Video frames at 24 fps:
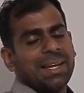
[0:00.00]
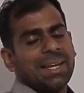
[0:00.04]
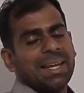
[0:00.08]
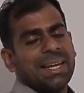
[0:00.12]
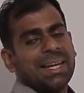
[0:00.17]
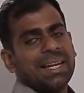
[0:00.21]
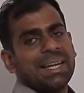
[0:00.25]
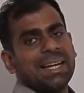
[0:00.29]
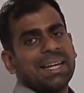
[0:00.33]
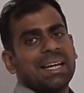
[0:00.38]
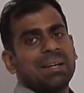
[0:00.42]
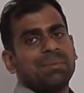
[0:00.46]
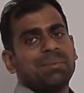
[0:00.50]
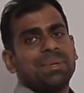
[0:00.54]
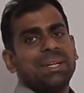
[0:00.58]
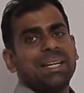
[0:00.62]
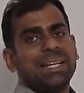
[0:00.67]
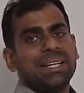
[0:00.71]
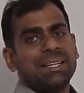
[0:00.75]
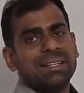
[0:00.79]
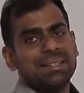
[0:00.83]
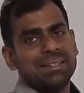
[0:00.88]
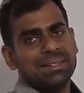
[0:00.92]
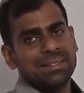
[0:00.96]
In double
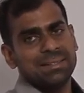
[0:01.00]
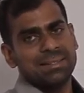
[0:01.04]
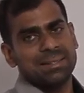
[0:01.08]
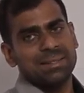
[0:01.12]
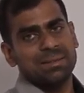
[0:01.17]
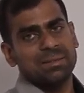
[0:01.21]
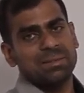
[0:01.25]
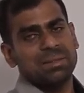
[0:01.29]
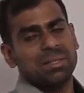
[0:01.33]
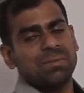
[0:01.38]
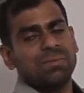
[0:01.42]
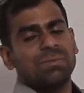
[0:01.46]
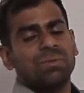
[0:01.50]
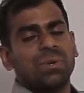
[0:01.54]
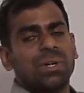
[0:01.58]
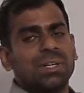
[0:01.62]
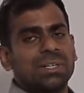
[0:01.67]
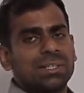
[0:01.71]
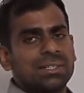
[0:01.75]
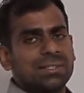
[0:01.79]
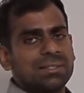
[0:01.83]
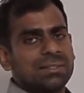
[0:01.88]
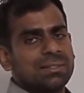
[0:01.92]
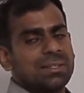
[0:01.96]
entry system,
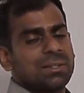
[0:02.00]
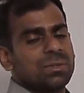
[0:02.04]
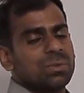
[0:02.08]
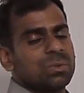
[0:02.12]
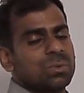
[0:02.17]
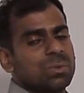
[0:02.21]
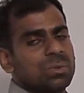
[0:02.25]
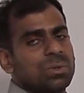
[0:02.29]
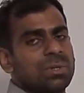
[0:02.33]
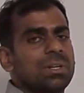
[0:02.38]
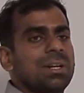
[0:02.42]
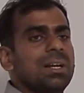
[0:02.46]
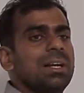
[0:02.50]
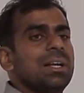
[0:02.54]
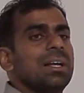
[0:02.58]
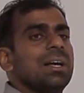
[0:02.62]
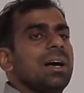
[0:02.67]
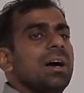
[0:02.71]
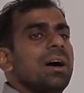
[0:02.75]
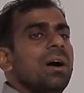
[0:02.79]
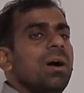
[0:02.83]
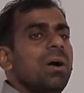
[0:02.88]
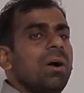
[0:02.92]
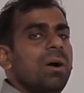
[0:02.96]
what is the rule?
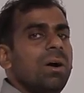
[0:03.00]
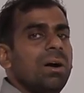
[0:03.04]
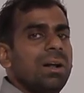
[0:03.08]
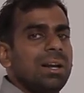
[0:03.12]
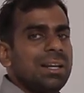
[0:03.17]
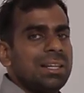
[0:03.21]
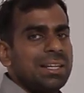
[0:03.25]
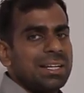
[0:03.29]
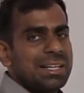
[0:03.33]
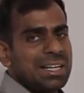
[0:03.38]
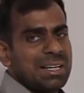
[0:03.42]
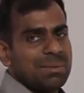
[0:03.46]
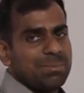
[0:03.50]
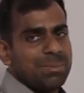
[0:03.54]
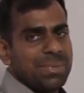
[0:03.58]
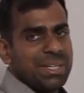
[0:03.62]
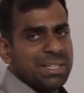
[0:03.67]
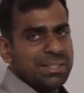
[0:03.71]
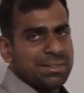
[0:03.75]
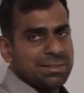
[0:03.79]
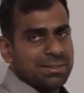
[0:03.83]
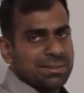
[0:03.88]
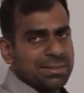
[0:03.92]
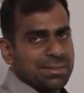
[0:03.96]
All the
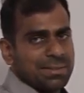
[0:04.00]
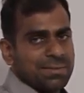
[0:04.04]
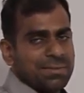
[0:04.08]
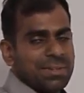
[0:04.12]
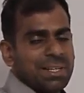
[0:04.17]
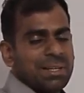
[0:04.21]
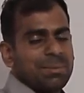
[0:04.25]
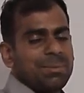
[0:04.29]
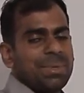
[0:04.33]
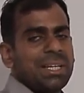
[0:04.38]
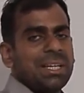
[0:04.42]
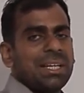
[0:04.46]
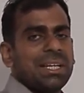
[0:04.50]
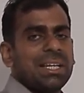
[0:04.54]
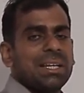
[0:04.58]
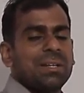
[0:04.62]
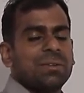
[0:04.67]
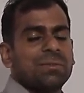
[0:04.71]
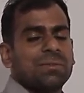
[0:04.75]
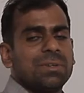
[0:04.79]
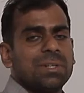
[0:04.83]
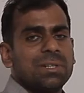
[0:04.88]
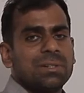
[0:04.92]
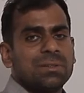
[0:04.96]
debits will be
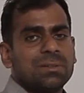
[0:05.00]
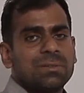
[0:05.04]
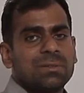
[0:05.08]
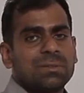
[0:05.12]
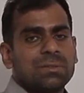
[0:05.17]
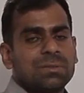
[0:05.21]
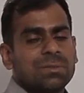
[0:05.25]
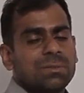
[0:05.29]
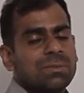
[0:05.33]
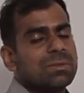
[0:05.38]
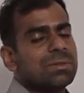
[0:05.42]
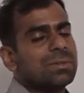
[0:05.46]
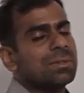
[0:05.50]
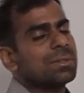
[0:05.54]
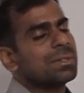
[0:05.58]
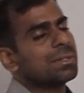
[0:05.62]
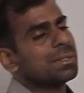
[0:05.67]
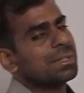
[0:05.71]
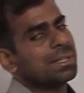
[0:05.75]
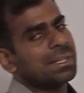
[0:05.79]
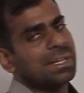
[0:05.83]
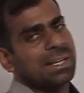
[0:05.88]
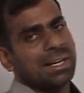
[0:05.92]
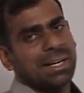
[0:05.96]
equals to
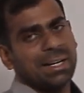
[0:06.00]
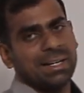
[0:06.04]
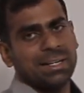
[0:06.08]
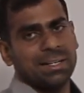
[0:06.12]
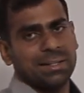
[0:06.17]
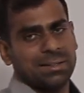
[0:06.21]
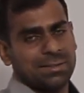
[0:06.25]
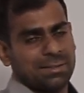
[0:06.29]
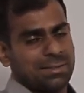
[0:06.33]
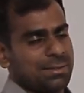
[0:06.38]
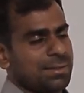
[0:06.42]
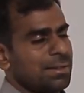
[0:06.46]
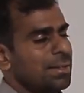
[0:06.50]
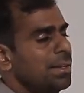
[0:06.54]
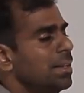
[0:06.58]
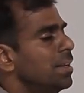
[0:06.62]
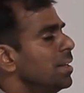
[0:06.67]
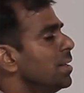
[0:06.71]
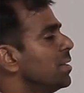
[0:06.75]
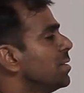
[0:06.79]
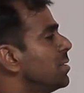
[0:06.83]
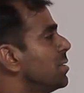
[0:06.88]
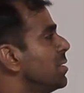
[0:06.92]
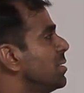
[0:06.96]
credits.
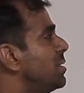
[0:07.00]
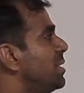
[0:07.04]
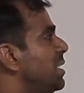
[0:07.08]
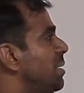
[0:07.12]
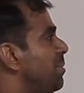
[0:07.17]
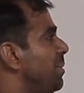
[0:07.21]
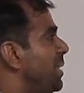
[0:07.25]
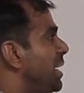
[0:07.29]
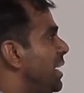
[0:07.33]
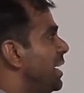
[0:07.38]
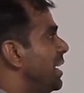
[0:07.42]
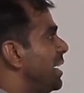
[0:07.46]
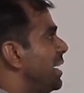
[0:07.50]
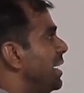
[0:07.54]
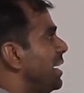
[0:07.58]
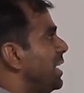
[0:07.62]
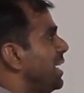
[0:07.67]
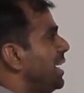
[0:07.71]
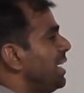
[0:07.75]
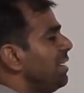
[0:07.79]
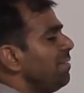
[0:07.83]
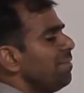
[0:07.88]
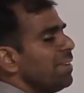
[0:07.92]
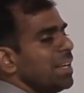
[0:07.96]
So,
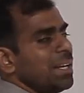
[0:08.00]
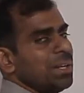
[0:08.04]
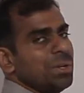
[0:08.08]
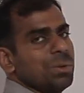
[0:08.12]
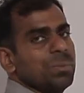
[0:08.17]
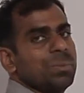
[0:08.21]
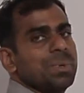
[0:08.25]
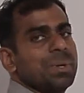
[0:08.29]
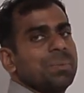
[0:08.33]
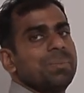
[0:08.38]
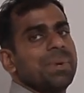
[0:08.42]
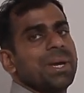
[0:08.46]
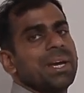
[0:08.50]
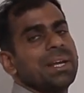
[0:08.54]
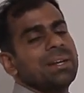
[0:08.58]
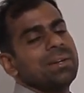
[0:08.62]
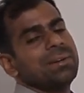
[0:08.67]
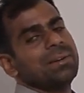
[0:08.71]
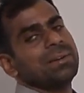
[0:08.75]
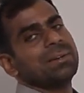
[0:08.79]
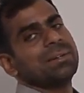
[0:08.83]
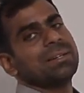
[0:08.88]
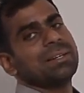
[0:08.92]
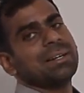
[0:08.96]
similarly, when you prepare
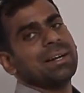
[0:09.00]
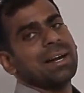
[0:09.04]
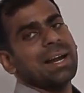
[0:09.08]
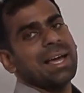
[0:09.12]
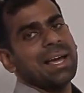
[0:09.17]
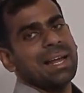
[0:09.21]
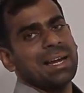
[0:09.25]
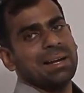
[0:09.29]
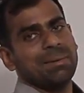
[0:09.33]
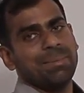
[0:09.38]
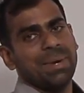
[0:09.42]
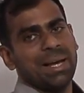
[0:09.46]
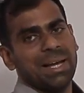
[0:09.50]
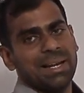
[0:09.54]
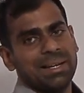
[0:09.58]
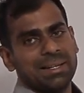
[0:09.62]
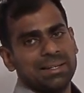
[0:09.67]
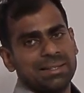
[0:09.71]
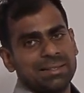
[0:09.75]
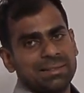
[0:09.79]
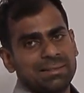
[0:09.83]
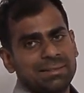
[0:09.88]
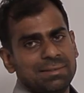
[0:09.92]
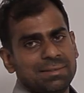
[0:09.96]
your trial
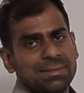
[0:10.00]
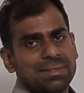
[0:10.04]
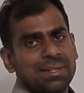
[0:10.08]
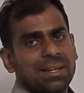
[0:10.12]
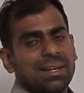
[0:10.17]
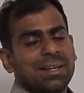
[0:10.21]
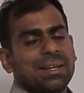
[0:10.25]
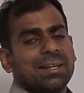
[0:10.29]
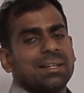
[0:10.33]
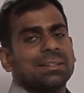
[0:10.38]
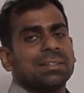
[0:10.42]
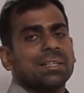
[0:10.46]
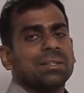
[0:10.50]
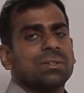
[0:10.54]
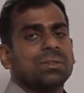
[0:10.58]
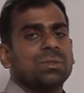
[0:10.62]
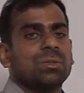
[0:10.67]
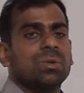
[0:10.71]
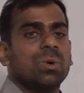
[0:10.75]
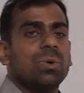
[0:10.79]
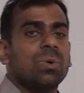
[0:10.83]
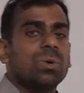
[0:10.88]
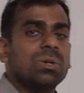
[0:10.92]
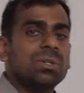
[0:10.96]
balance, the
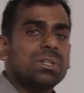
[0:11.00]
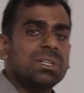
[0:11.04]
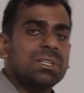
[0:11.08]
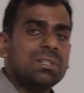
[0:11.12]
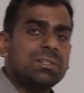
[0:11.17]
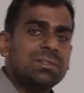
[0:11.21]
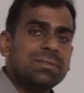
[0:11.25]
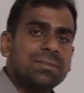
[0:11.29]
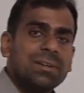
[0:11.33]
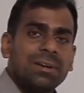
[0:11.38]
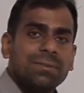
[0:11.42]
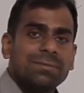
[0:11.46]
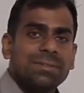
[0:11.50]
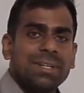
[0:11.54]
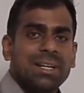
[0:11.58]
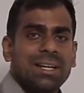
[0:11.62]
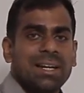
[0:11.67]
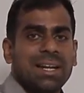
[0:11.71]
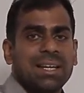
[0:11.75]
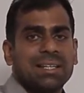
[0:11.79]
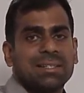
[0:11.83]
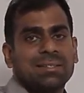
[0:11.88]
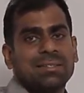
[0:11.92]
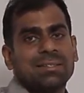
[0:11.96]
totals of the
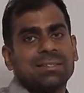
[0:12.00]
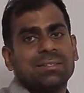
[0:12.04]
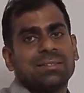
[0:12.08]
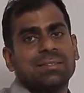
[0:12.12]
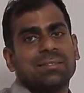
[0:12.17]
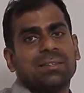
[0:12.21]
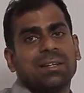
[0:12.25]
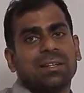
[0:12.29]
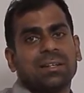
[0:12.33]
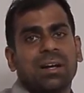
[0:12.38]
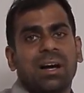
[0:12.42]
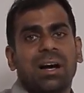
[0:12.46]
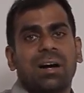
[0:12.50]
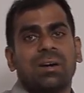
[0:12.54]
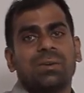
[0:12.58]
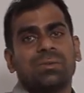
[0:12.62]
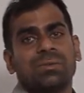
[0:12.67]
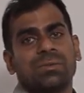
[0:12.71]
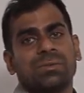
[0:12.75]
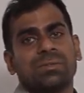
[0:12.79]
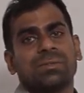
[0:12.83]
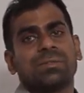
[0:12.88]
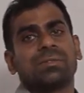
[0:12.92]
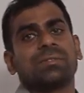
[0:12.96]
ledgers
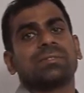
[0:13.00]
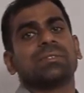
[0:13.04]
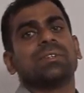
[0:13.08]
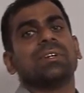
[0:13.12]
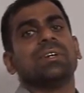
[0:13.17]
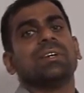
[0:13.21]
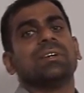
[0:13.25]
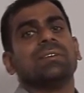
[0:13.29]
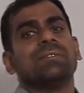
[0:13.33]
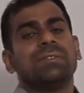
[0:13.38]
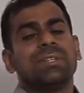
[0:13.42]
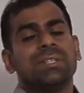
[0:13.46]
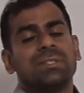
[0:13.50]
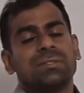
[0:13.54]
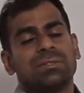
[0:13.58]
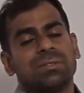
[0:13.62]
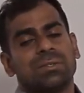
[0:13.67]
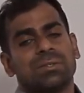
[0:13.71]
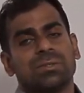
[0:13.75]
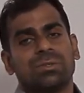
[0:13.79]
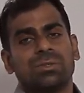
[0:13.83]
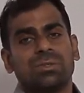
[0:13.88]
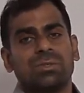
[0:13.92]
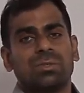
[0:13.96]
accounts
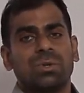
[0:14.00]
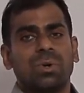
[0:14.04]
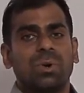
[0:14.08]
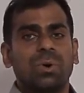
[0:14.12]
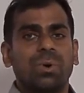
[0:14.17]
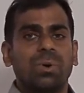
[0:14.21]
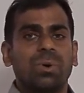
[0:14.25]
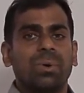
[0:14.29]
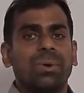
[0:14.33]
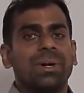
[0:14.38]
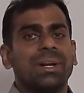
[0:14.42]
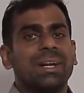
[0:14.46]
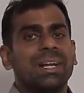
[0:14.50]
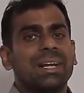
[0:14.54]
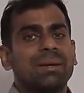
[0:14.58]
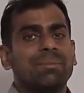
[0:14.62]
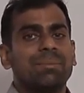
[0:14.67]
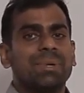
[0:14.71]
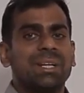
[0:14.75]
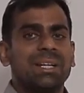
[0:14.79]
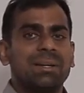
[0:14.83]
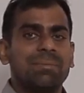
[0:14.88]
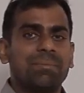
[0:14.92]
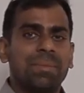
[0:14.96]
which show
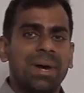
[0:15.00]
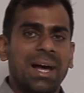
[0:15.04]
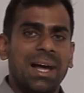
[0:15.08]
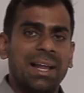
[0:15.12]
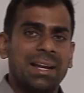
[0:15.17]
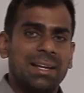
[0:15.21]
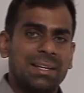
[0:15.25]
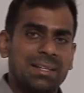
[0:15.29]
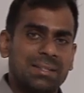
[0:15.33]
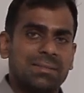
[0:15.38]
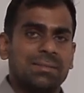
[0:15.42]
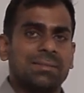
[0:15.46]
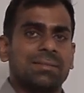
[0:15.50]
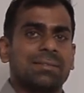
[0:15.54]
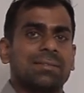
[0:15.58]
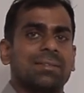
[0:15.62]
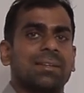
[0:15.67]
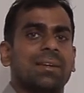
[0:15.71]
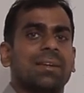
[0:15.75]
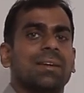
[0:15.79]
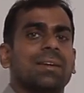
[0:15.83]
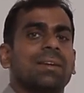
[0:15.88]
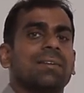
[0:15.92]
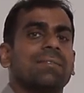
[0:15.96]
debit balance
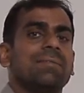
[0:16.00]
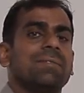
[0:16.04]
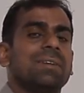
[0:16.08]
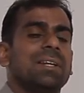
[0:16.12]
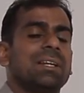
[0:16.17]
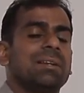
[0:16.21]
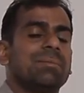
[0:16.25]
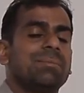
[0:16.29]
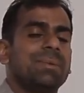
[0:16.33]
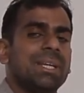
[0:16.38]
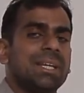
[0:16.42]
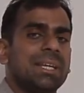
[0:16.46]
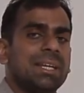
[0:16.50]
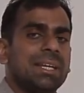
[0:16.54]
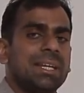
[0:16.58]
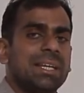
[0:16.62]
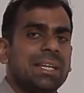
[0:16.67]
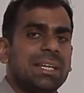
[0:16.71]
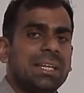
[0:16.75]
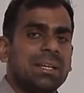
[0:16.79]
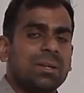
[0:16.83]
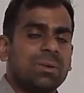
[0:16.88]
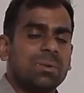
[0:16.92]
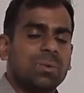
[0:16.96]
will be
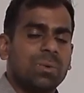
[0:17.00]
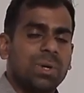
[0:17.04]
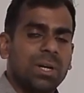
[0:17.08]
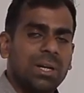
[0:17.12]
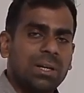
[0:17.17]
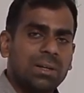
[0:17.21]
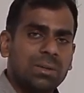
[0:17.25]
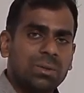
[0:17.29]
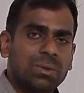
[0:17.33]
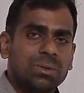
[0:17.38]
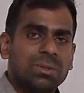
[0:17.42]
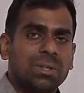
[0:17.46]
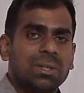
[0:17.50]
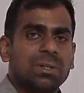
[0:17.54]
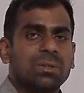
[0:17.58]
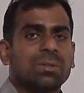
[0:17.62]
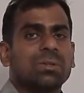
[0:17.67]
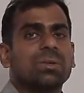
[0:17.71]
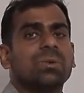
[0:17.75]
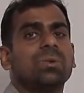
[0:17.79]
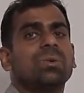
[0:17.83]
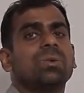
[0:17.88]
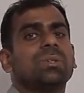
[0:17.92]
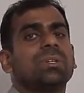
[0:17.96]
equal to the
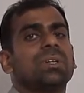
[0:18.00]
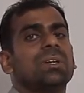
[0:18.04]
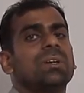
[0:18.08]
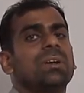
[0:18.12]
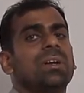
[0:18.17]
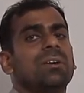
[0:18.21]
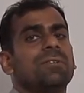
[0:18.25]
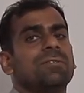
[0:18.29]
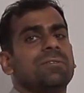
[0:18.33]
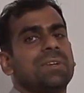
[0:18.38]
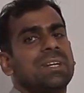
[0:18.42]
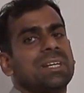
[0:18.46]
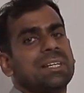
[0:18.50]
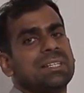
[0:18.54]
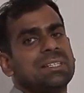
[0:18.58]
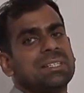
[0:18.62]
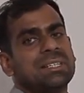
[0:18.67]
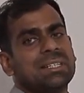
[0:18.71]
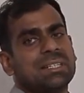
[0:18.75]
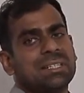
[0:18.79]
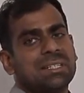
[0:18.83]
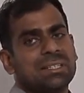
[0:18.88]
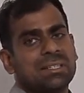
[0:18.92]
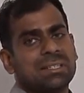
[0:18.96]
total of
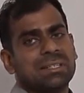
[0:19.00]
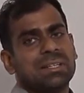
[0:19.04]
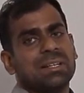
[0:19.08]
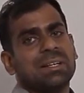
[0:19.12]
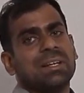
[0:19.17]
ledger